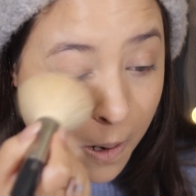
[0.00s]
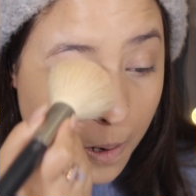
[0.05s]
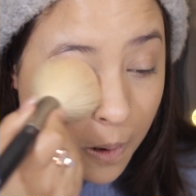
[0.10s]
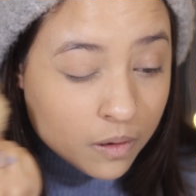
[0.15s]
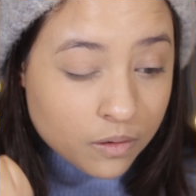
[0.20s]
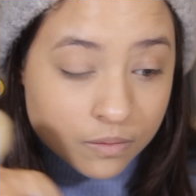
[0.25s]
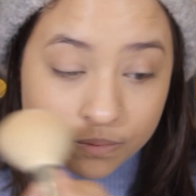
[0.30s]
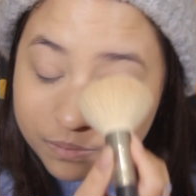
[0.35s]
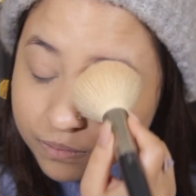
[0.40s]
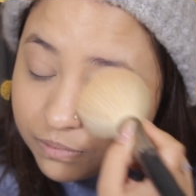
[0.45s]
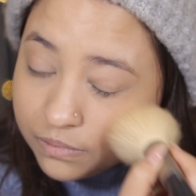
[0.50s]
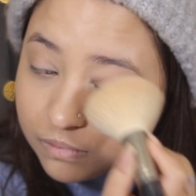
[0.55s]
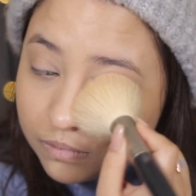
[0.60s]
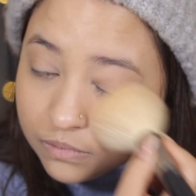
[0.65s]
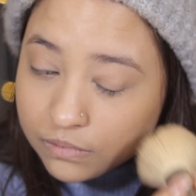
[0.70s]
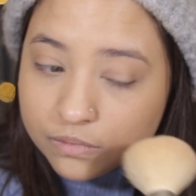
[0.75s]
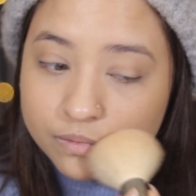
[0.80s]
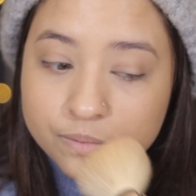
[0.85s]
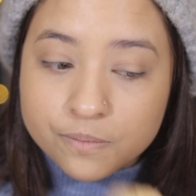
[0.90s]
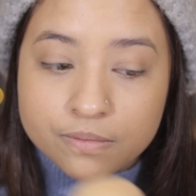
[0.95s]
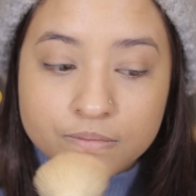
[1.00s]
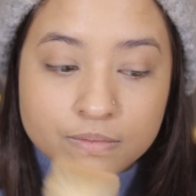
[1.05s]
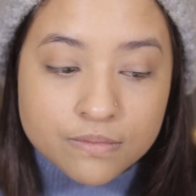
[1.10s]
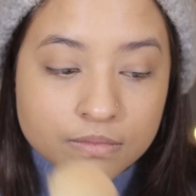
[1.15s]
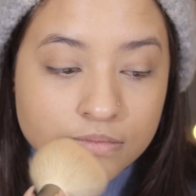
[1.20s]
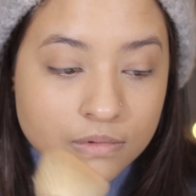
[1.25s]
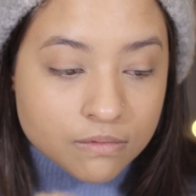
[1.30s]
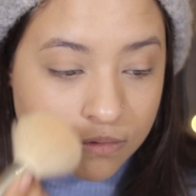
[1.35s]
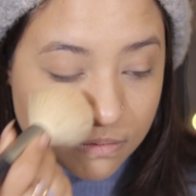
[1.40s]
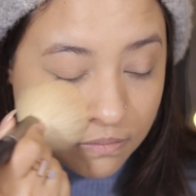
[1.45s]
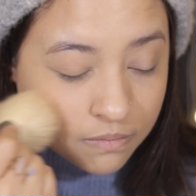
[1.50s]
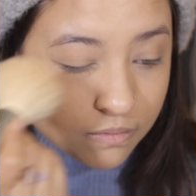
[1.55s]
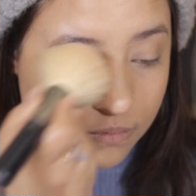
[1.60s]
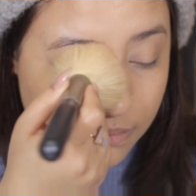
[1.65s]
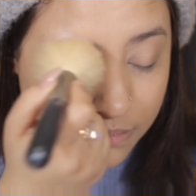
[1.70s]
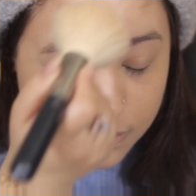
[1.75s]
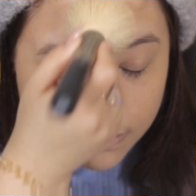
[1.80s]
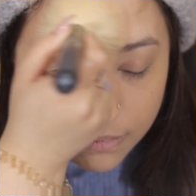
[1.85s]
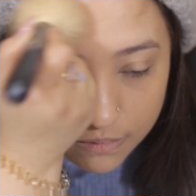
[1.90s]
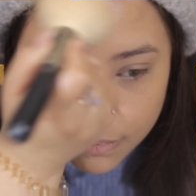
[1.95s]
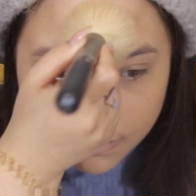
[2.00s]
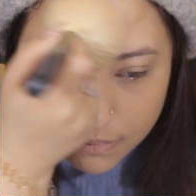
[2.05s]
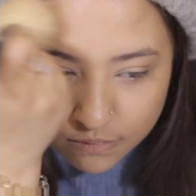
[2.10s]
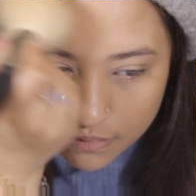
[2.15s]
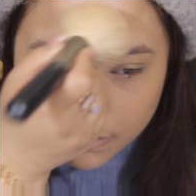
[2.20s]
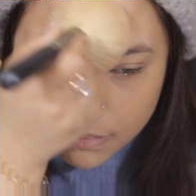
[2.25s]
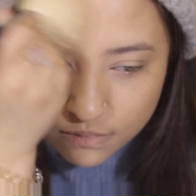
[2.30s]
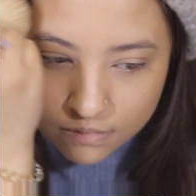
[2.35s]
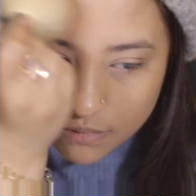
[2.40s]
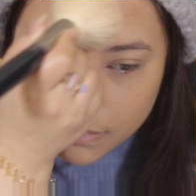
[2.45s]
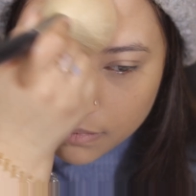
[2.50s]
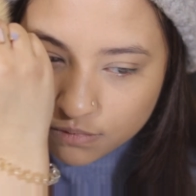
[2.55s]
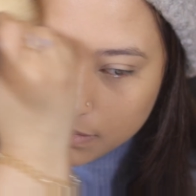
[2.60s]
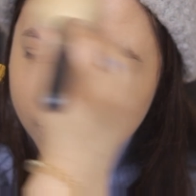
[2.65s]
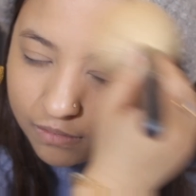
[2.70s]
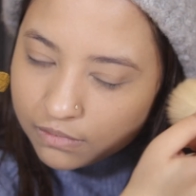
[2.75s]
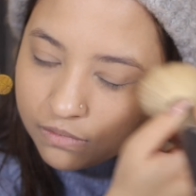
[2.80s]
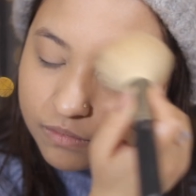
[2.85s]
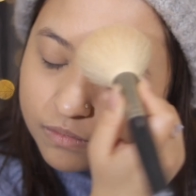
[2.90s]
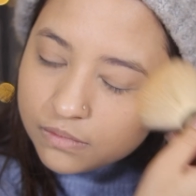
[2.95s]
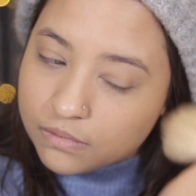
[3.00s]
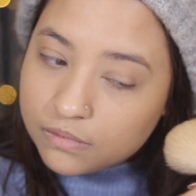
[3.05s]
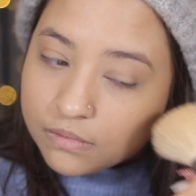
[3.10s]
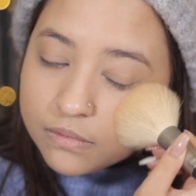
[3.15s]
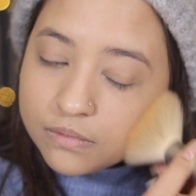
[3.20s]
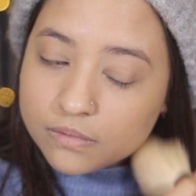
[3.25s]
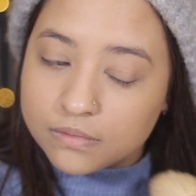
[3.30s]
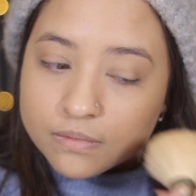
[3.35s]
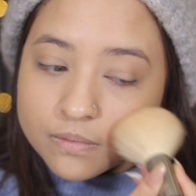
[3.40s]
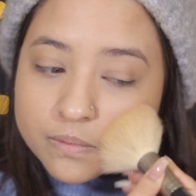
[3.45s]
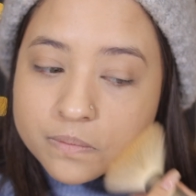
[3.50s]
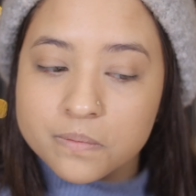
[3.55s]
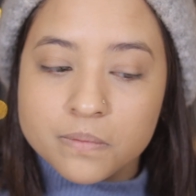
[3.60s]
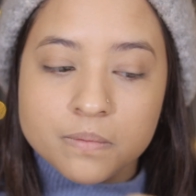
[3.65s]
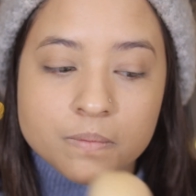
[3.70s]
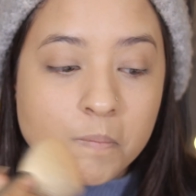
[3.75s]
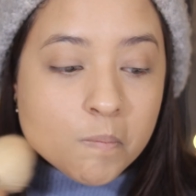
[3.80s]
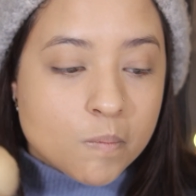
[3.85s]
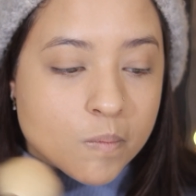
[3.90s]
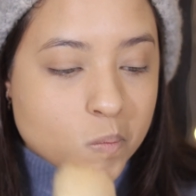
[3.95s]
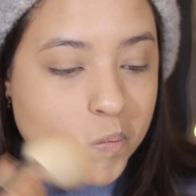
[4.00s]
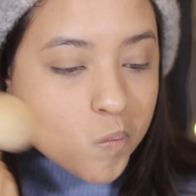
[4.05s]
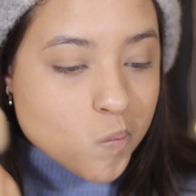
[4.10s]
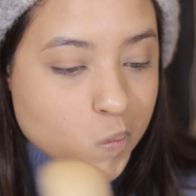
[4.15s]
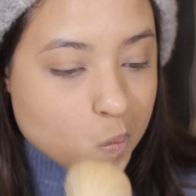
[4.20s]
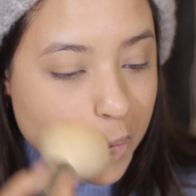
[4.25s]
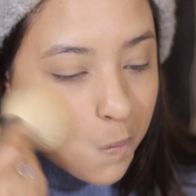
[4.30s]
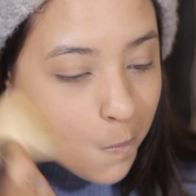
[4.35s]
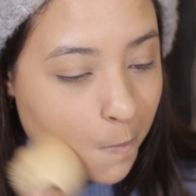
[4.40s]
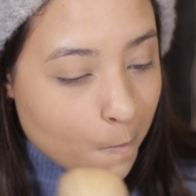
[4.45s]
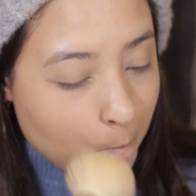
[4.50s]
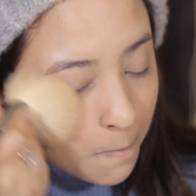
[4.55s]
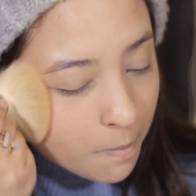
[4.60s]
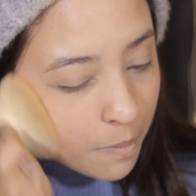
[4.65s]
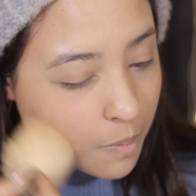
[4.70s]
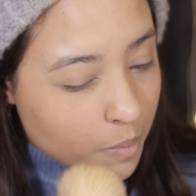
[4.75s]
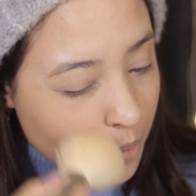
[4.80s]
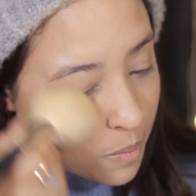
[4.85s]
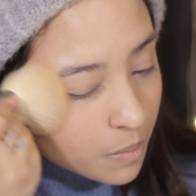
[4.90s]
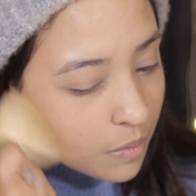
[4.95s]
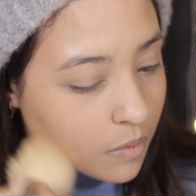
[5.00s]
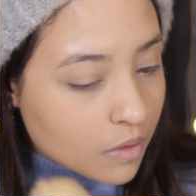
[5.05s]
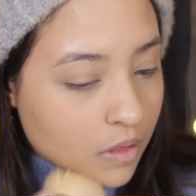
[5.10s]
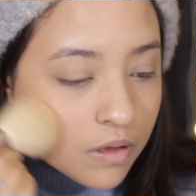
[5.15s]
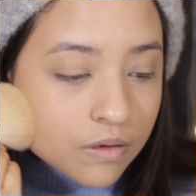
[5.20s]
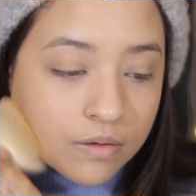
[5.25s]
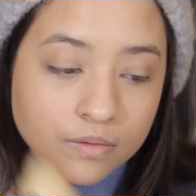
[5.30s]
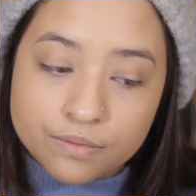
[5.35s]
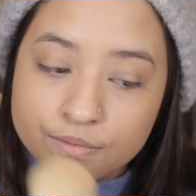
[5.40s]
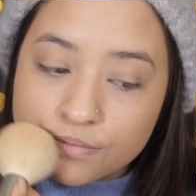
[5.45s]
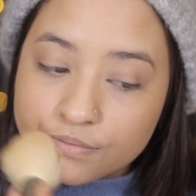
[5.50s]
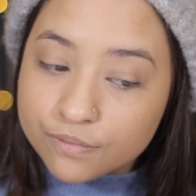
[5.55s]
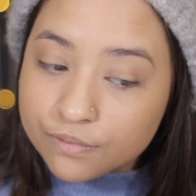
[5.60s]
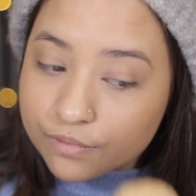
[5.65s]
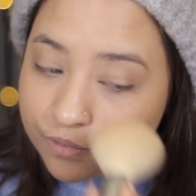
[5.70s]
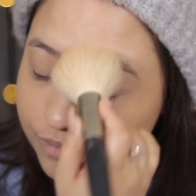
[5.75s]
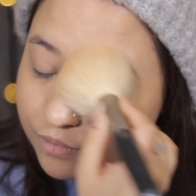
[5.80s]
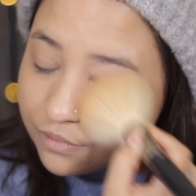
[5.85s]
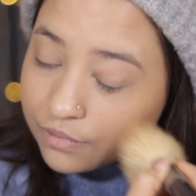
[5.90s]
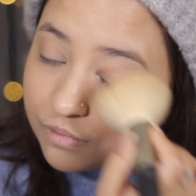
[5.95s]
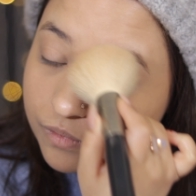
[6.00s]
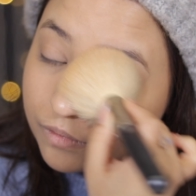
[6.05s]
basically what that did was to like picking up it like that, it just got it inside.